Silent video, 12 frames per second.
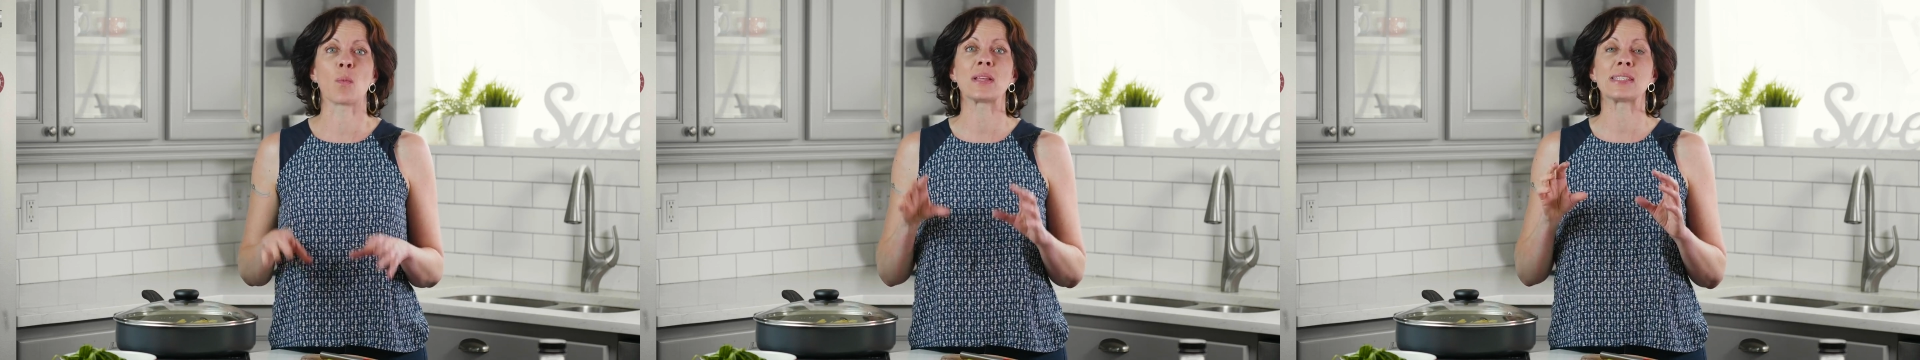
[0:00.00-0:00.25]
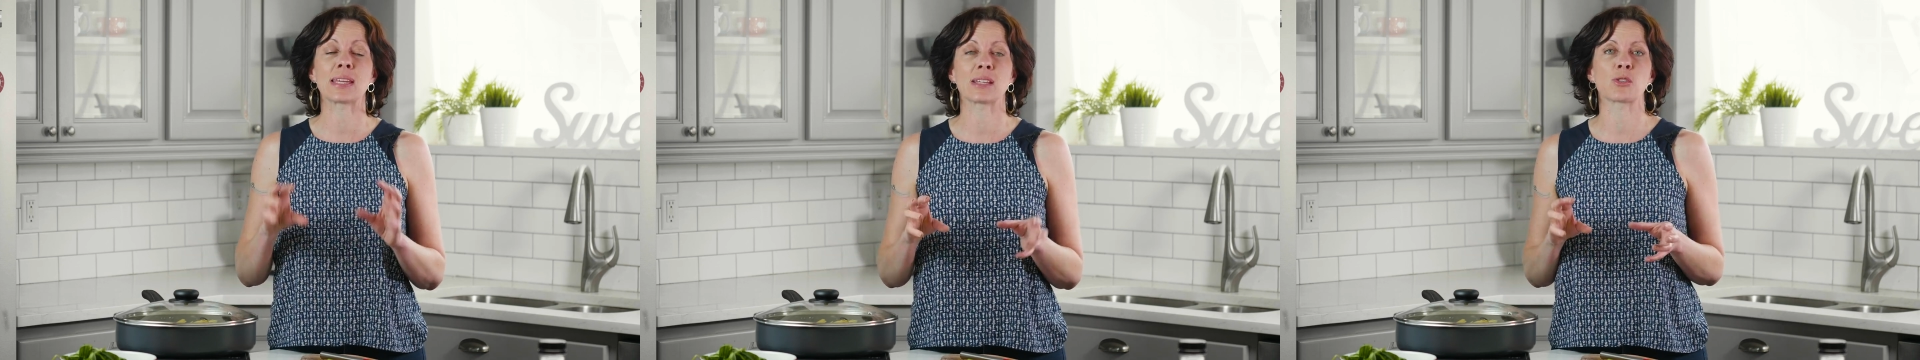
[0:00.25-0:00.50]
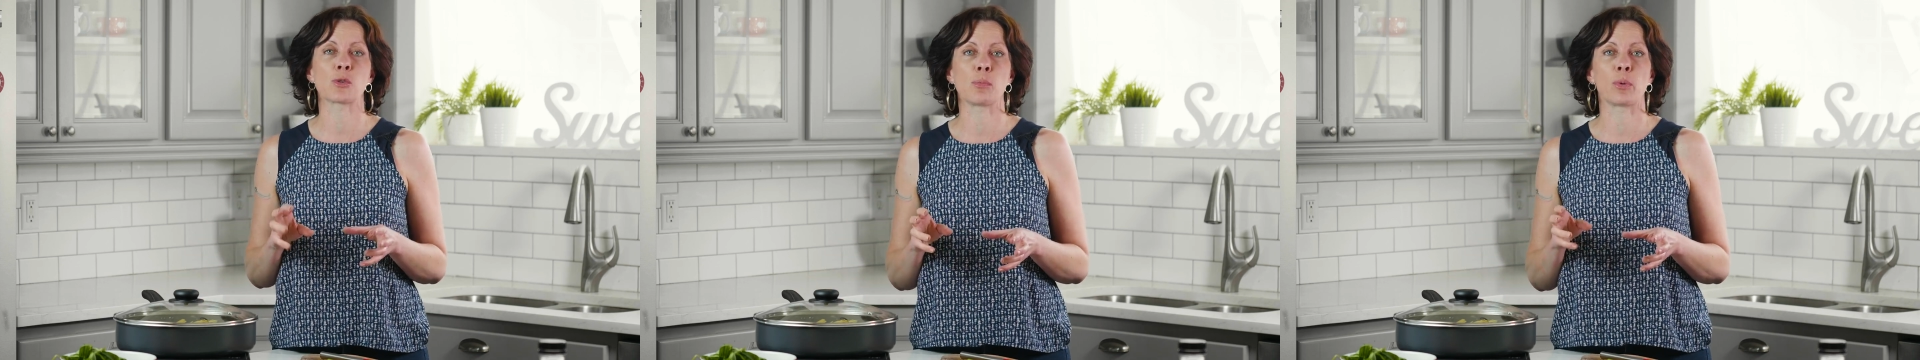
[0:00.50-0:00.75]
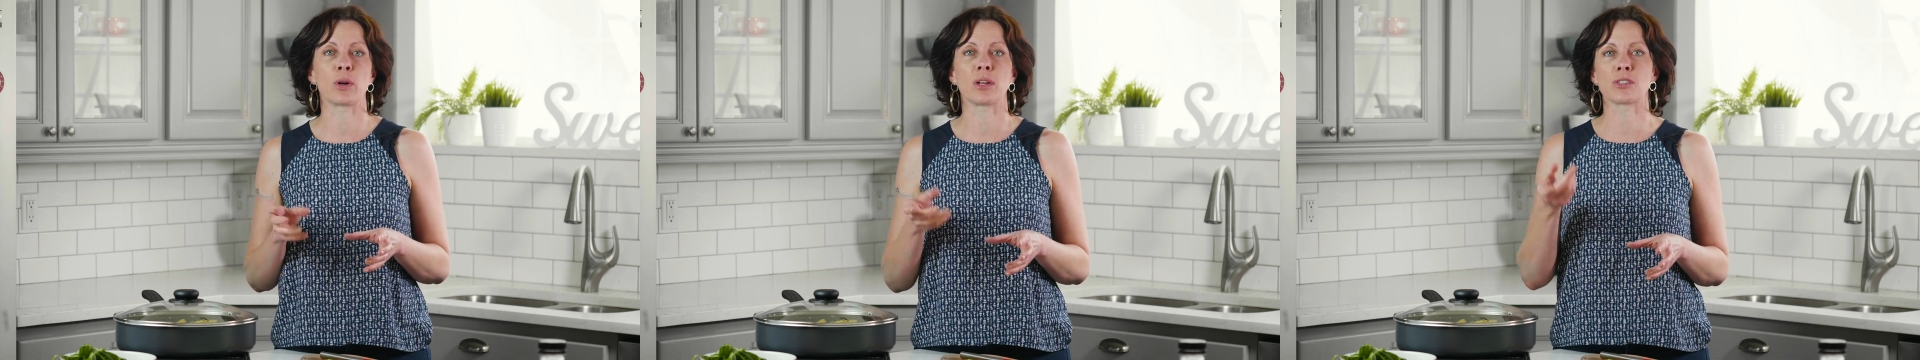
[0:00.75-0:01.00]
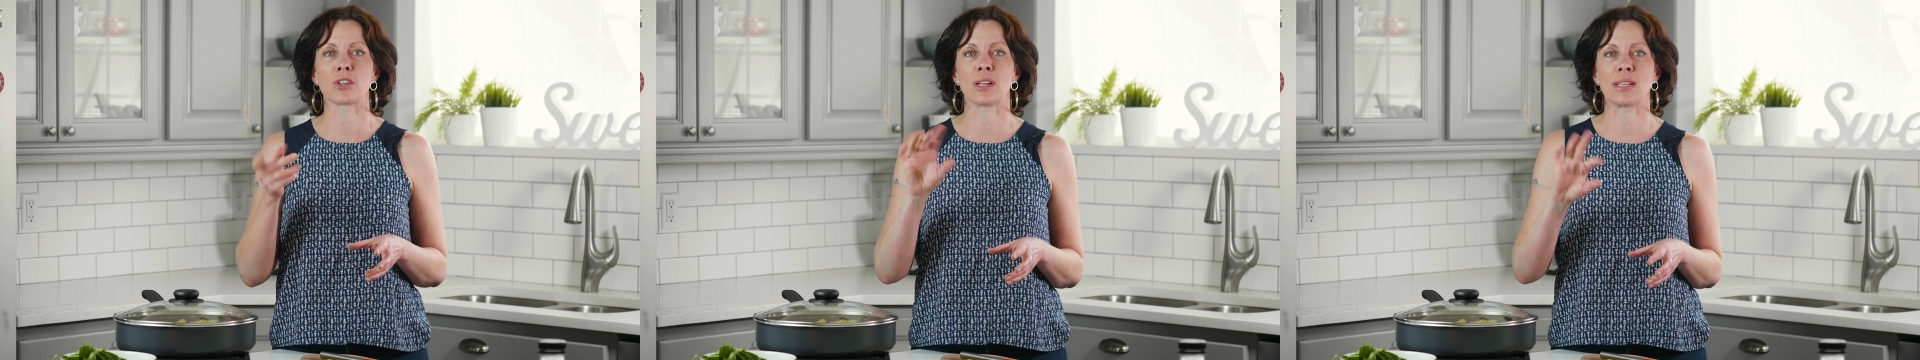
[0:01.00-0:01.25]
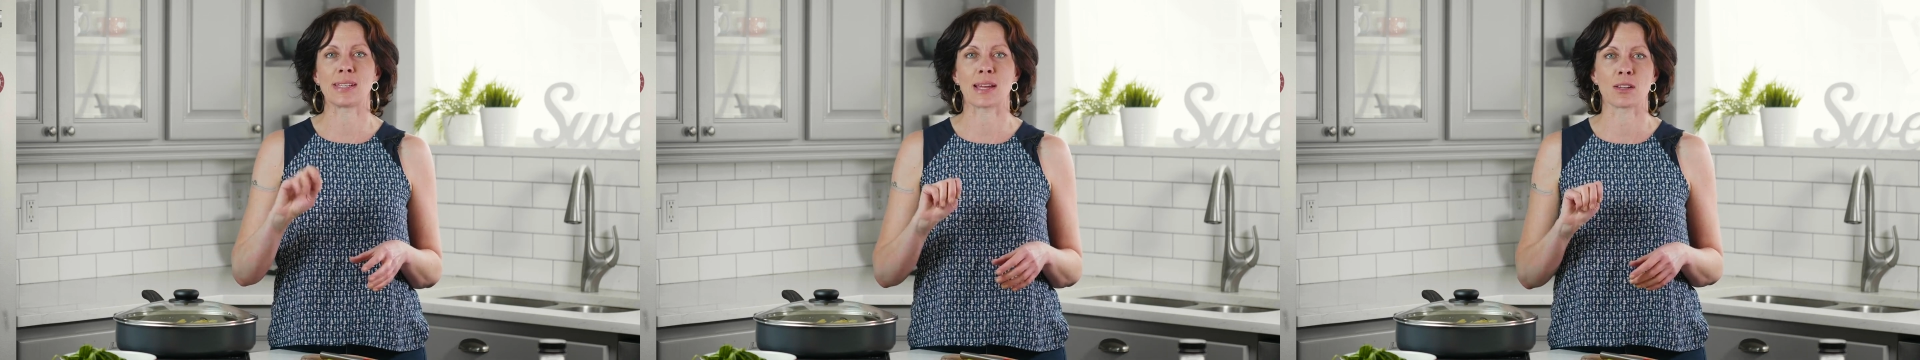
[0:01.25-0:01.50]
Once it gets to a boil, turn
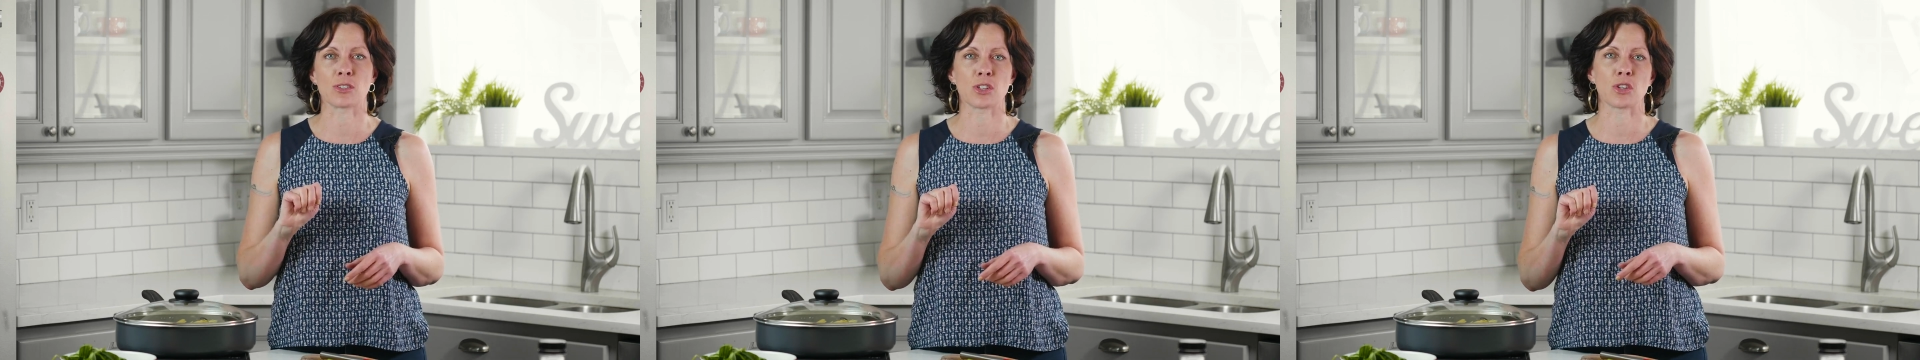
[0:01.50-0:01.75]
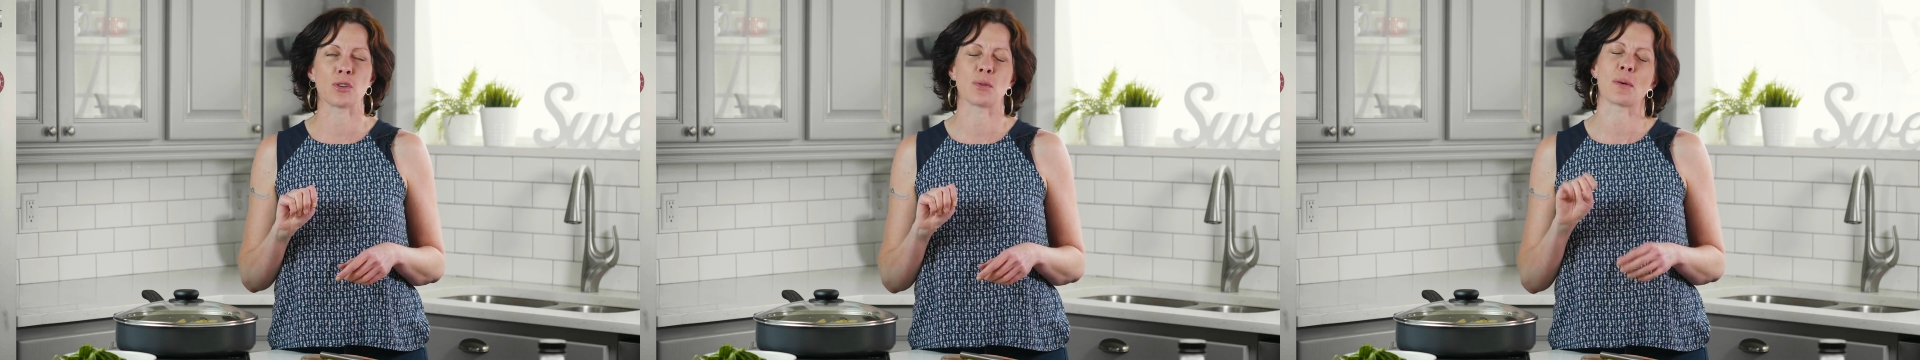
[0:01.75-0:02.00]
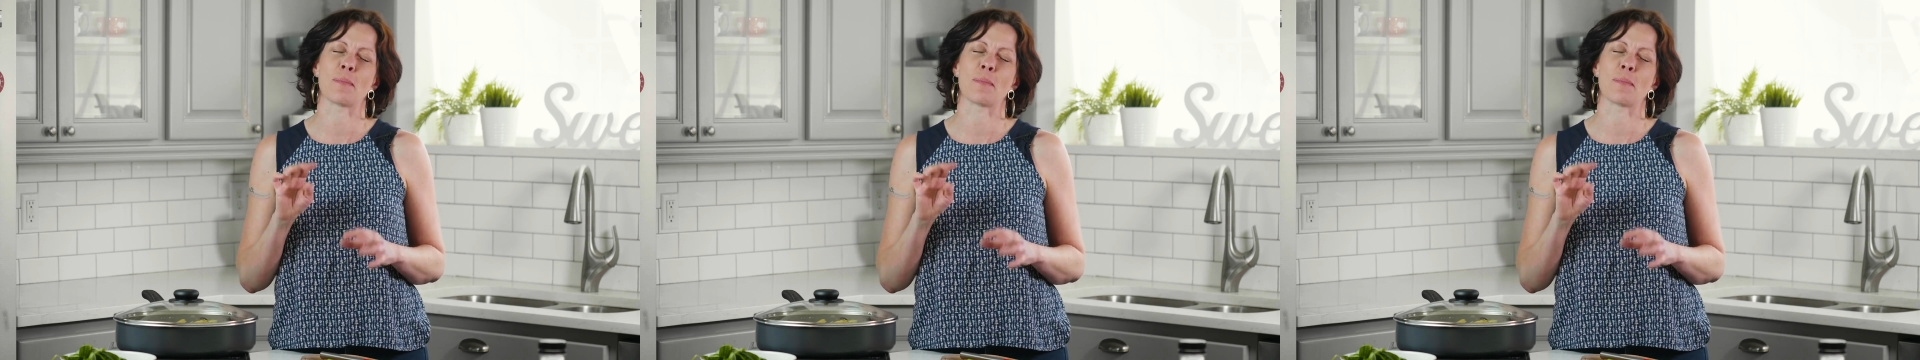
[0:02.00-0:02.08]
it down to